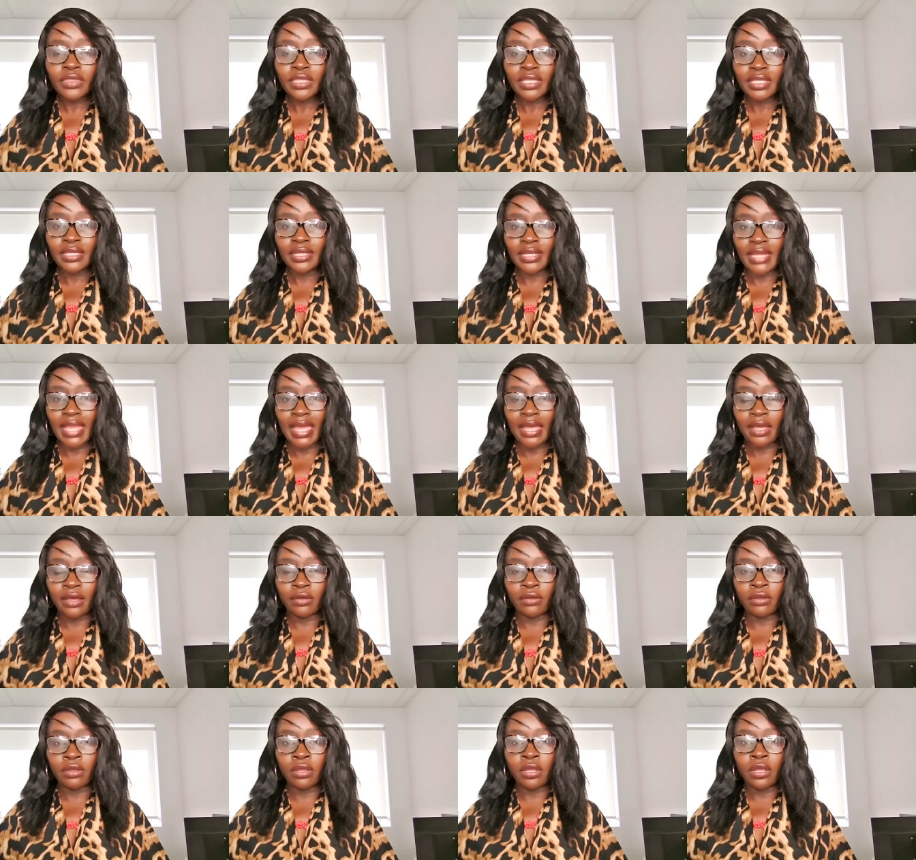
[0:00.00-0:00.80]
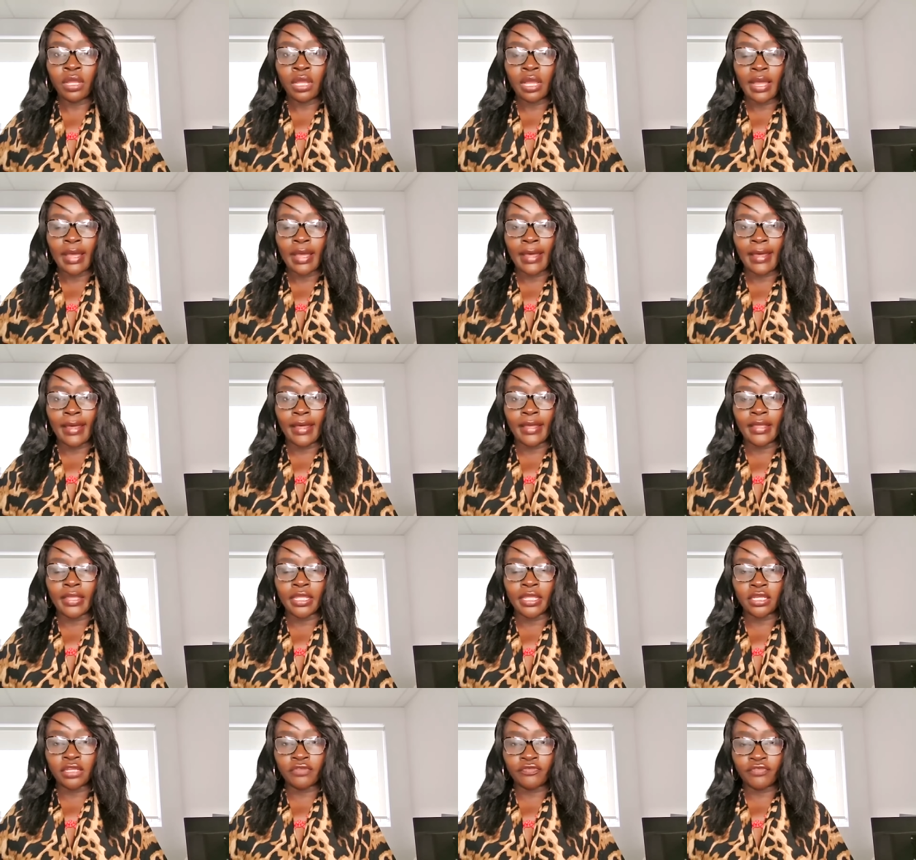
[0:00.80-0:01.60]
Now,
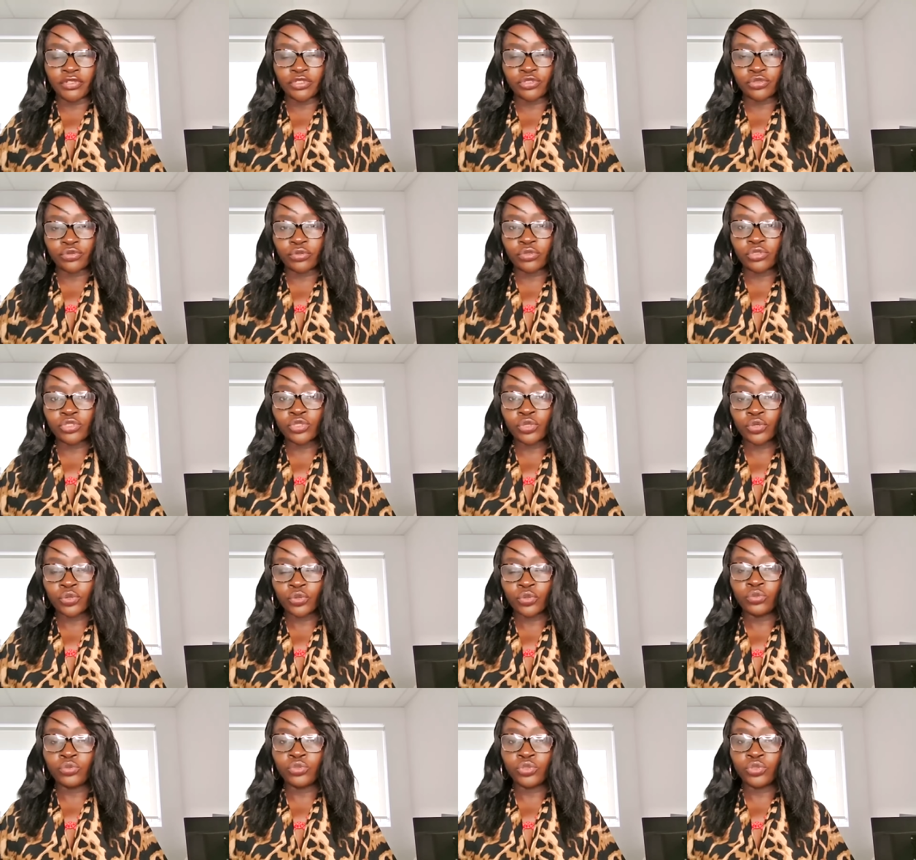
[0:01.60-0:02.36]
individuals who